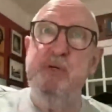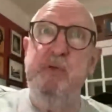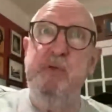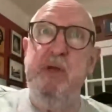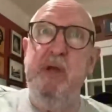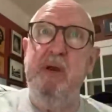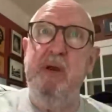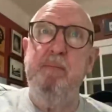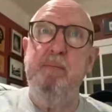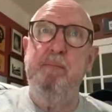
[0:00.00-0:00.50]

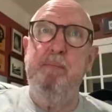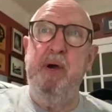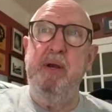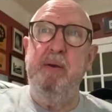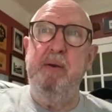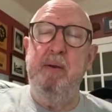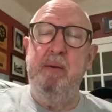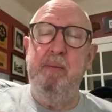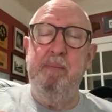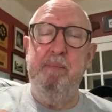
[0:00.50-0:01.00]
there,
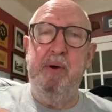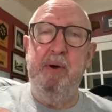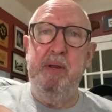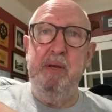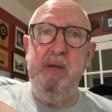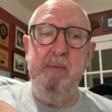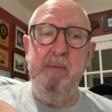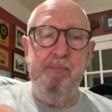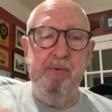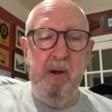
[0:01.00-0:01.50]
but
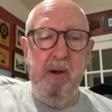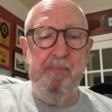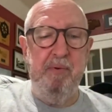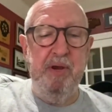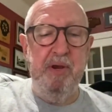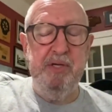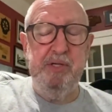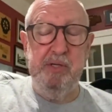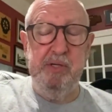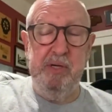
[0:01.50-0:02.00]
in
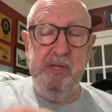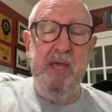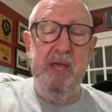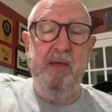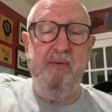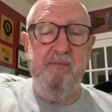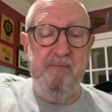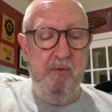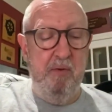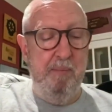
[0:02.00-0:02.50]
preparation
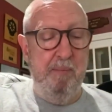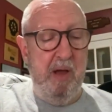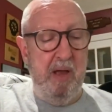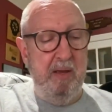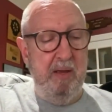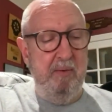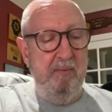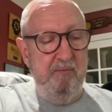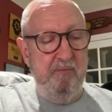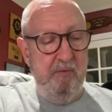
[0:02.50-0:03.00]
again for
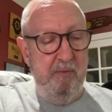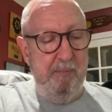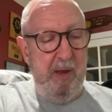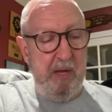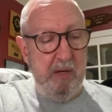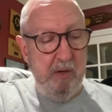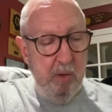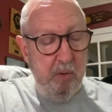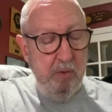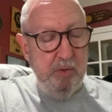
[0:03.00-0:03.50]
my
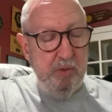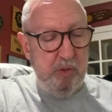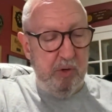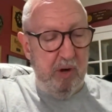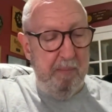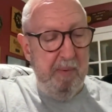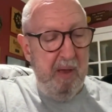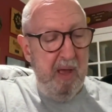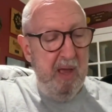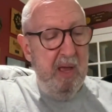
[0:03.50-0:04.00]
gold
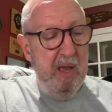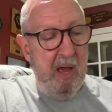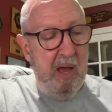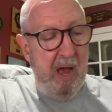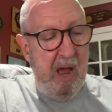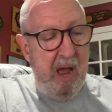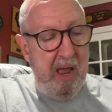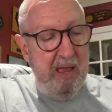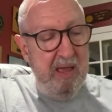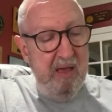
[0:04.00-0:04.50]
trip,
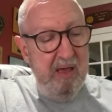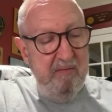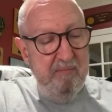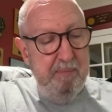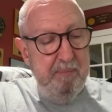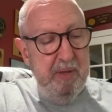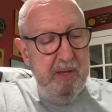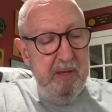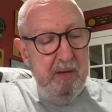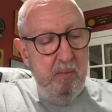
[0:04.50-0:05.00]
I
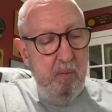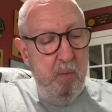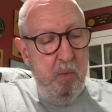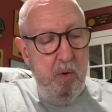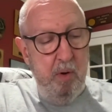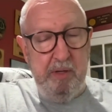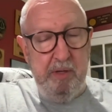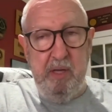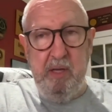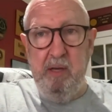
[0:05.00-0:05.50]
have been
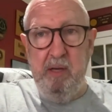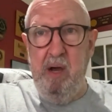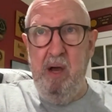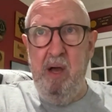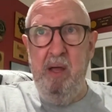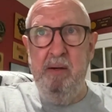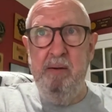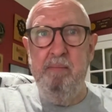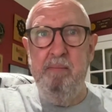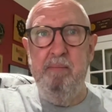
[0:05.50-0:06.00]
working
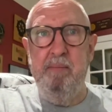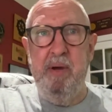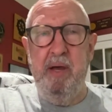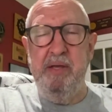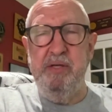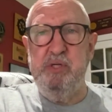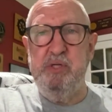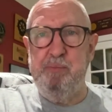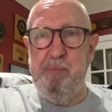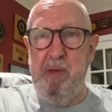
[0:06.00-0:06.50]
on
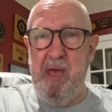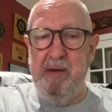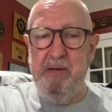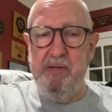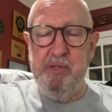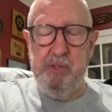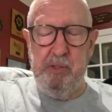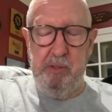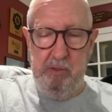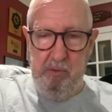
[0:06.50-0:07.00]
my
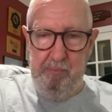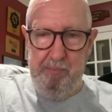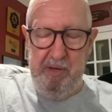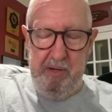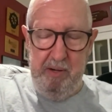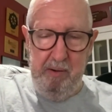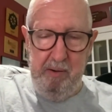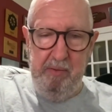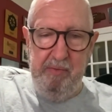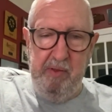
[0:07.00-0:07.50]
Spanish a little bit
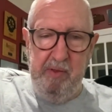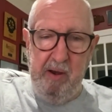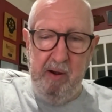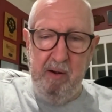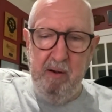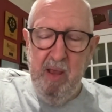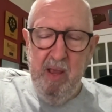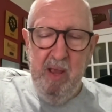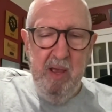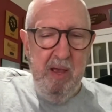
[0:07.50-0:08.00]
here and
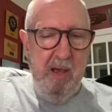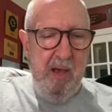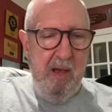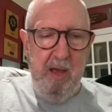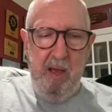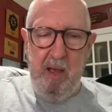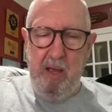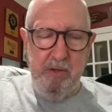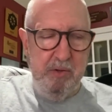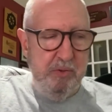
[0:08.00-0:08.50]
there.
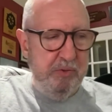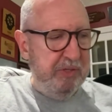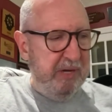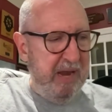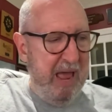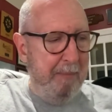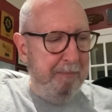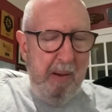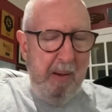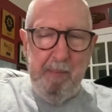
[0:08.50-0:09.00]
I use an
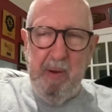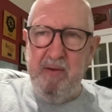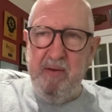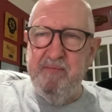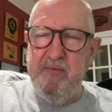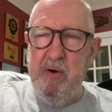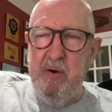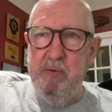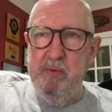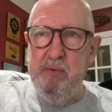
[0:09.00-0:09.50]
app on my
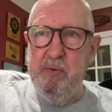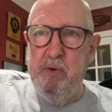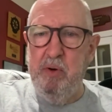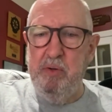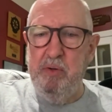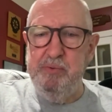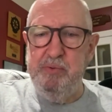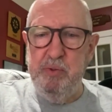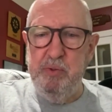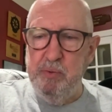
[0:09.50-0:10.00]
phone
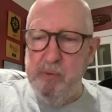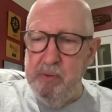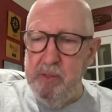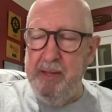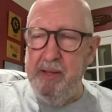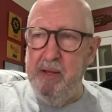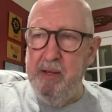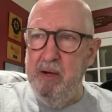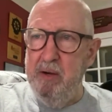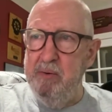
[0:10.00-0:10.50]
called
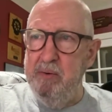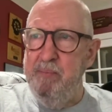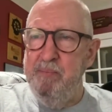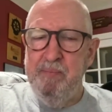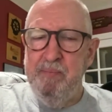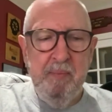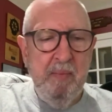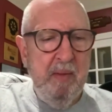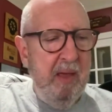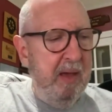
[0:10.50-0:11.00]
Duolingo.
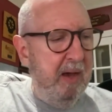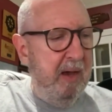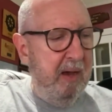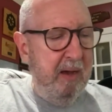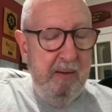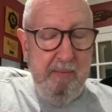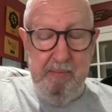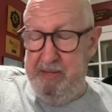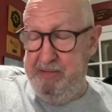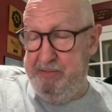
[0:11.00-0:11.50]

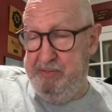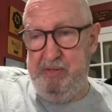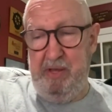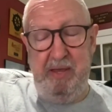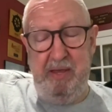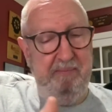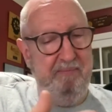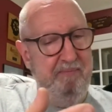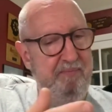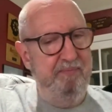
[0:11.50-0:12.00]
It's
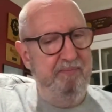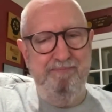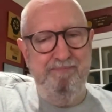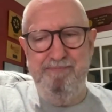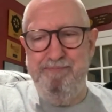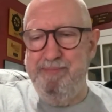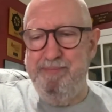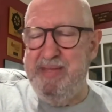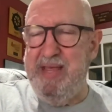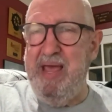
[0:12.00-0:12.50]
like
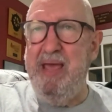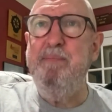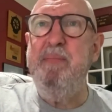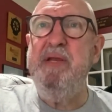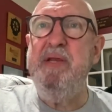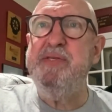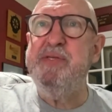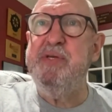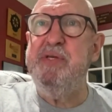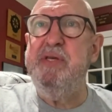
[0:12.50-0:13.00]
10
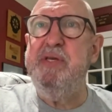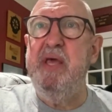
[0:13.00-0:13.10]
minutes.